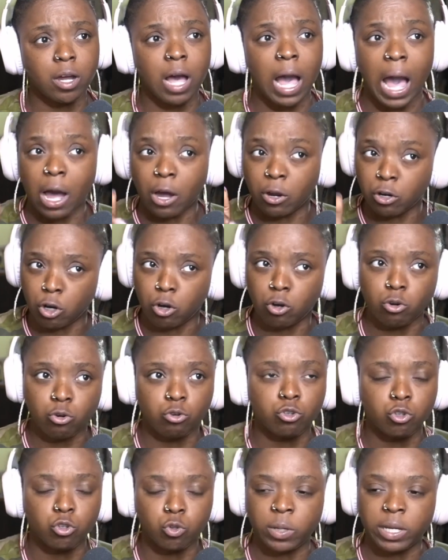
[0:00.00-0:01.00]
I don't know who
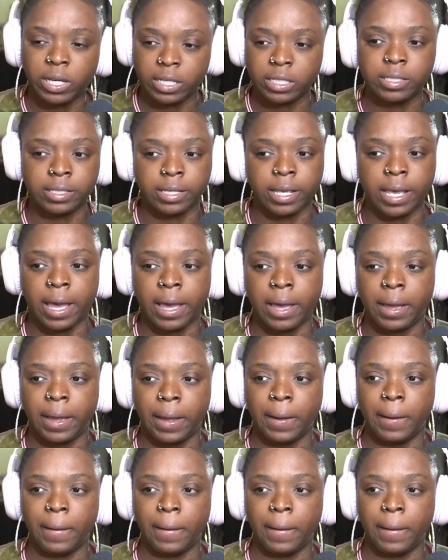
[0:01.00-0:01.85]
you is yet.